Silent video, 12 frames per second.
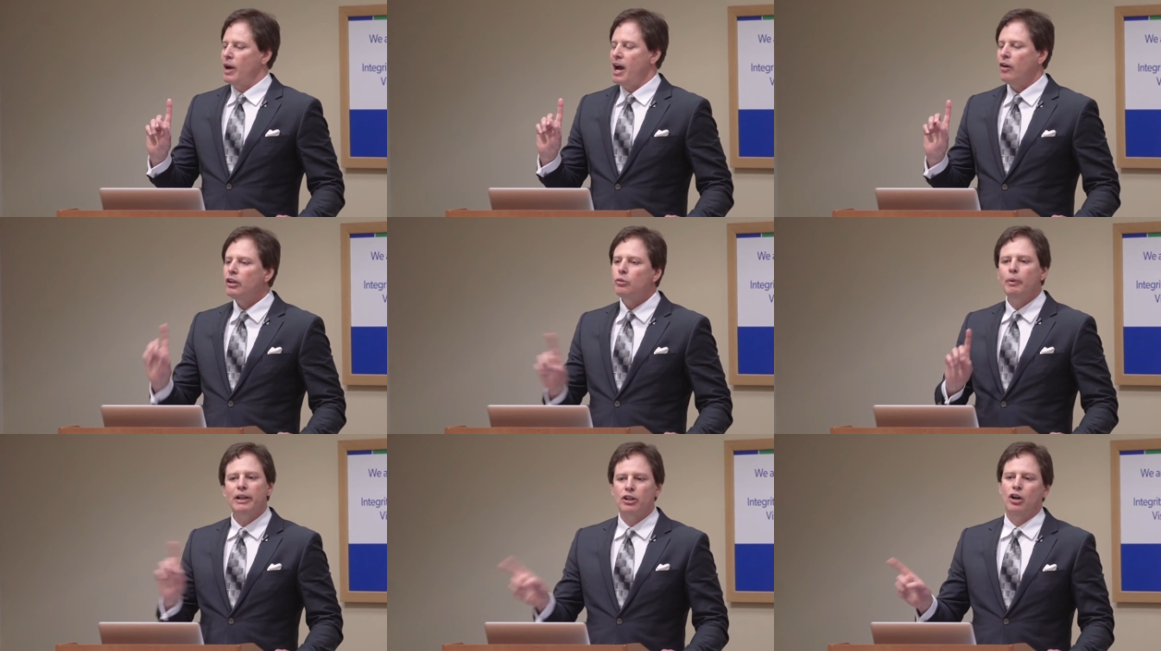how
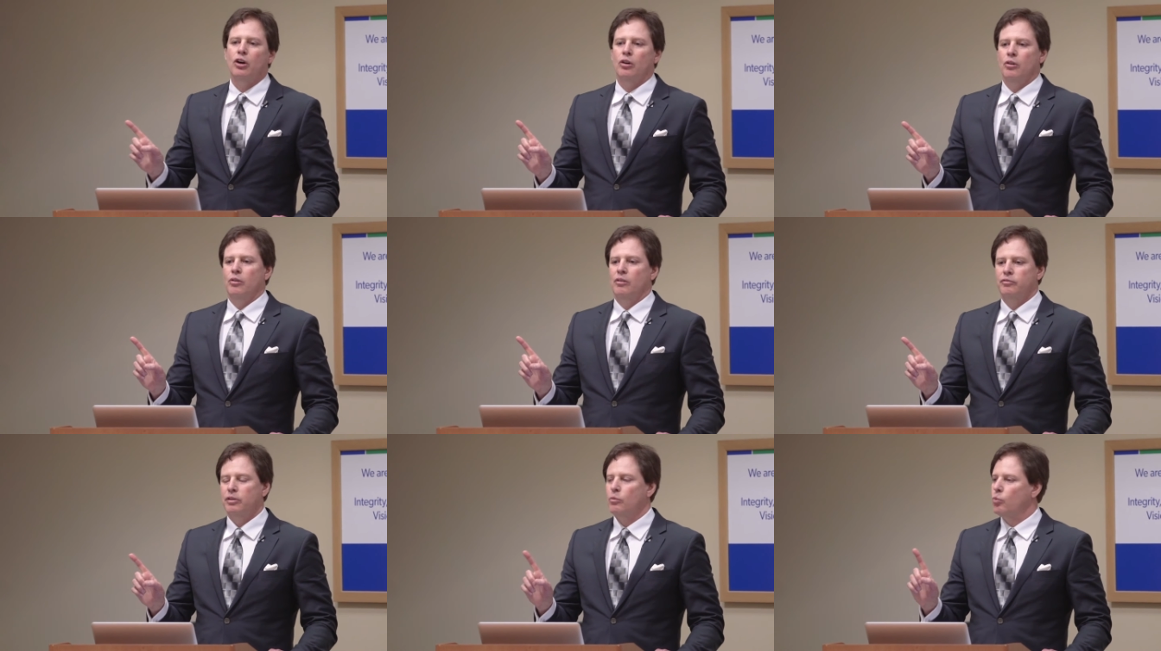did we go
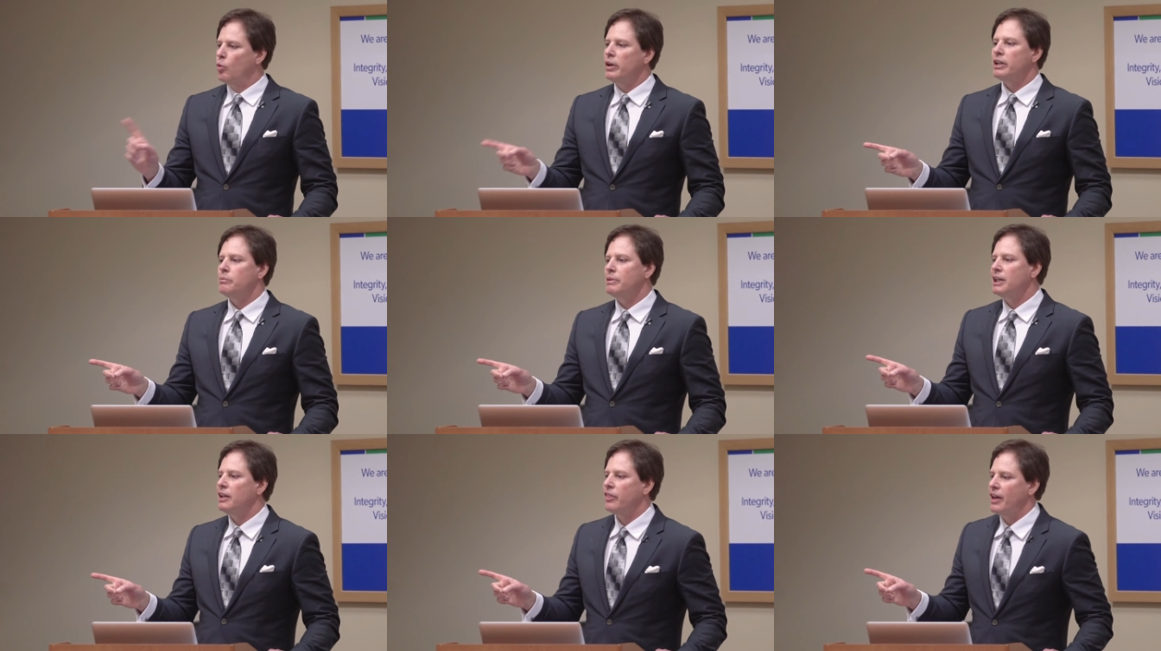from one in
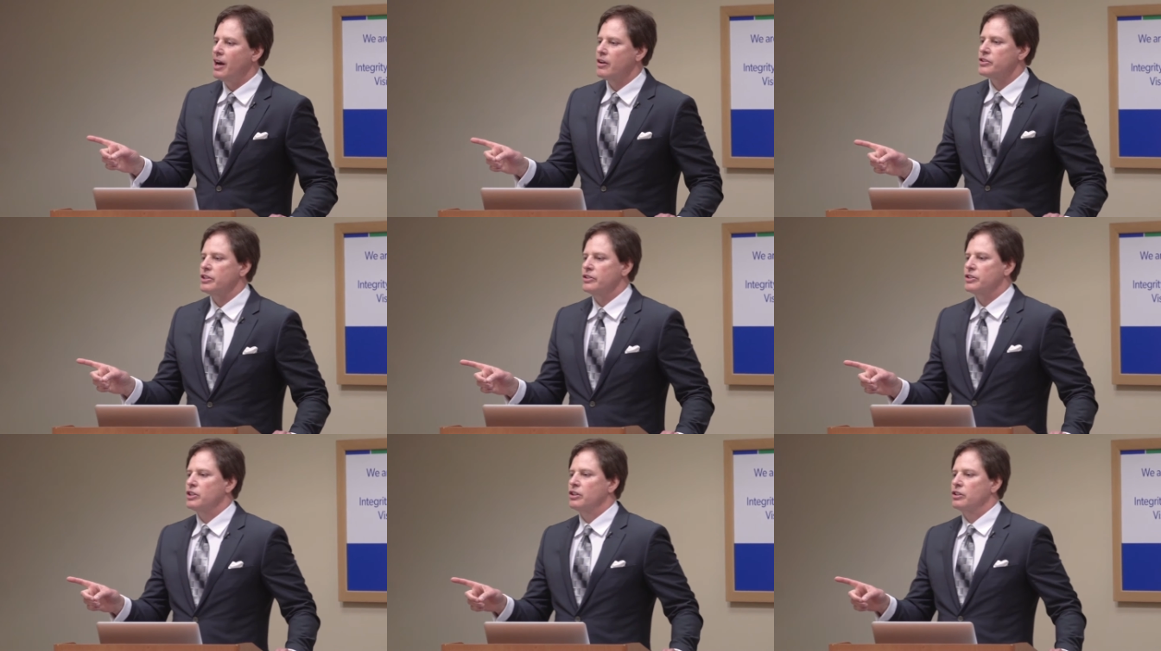many
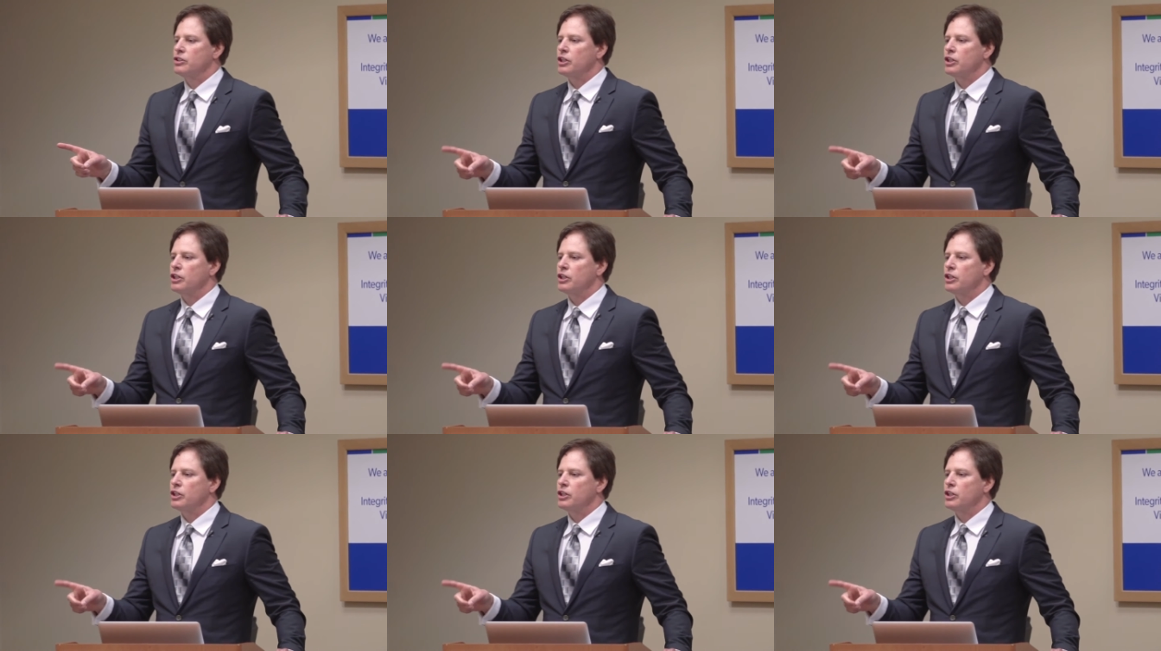thousands